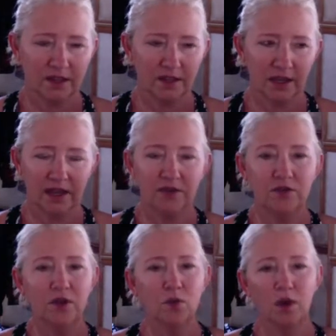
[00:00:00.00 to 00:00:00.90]
I don't
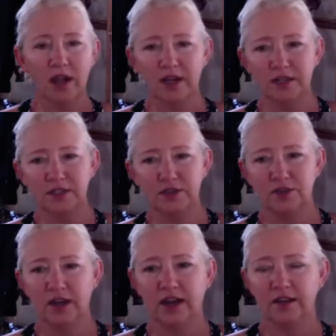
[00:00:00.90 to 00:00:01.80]
know why I do
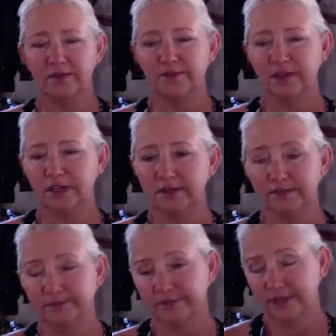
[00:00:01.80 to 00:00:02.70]
that, but
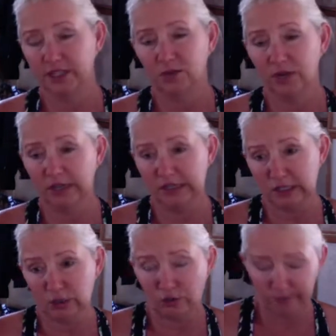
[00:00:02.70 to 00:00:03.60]
that's what I
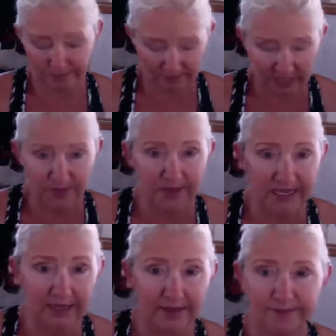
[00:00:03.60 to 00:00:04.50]
do. That's
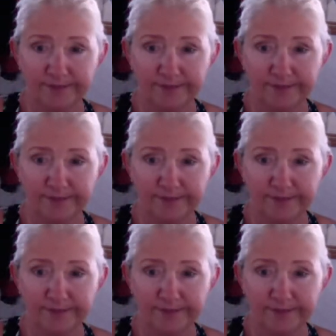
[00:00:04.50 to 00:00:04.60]
me.